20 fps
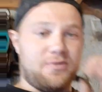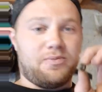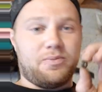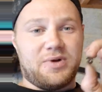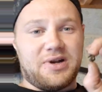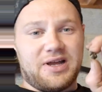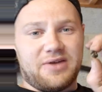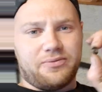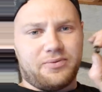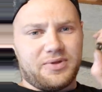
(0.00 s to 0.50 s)

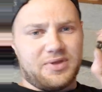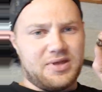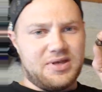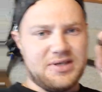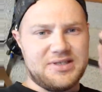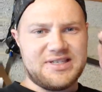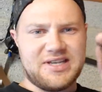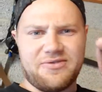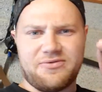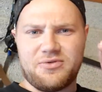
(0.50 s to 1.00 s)
we're left with
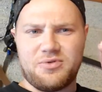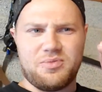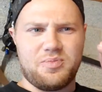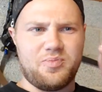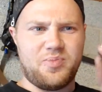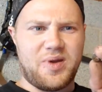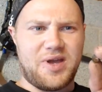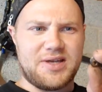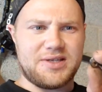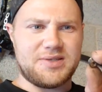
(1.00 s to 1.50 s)
several
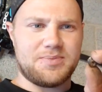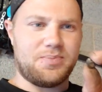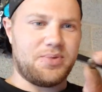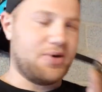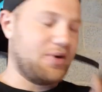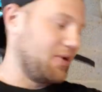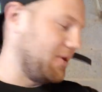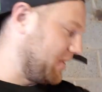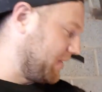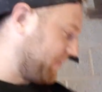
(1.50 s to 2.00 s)
bits.
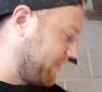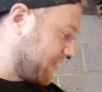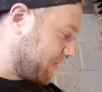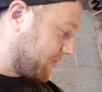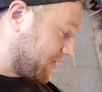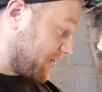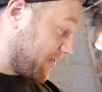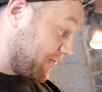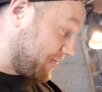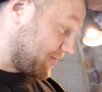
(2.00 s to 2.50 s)
But if
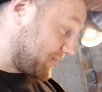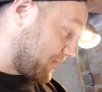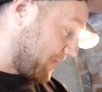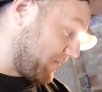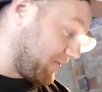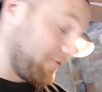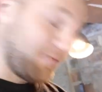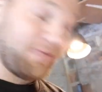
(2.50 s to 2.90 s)
anyone knows where we could